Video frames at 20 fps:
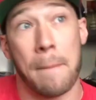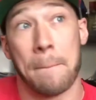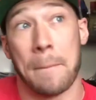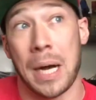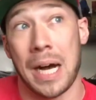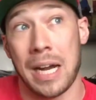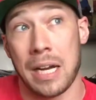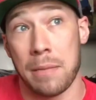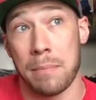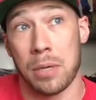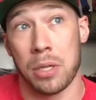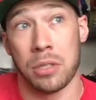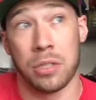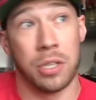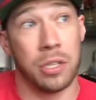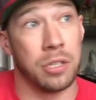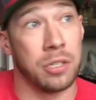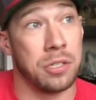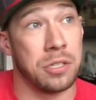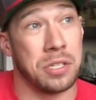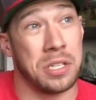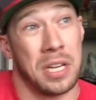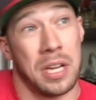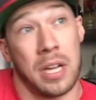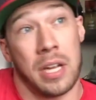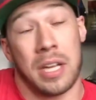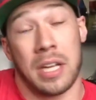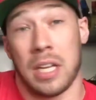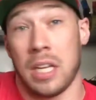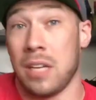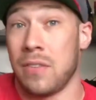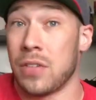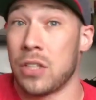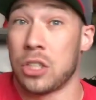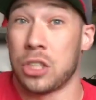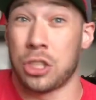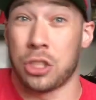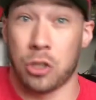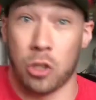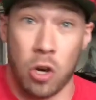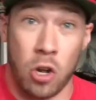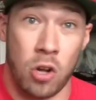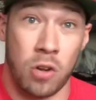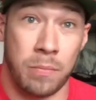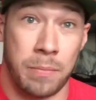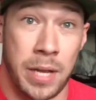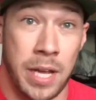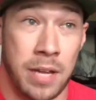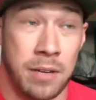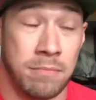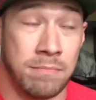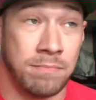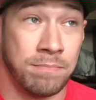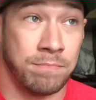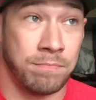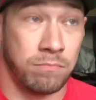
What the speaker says: bodybuilders, even strong men,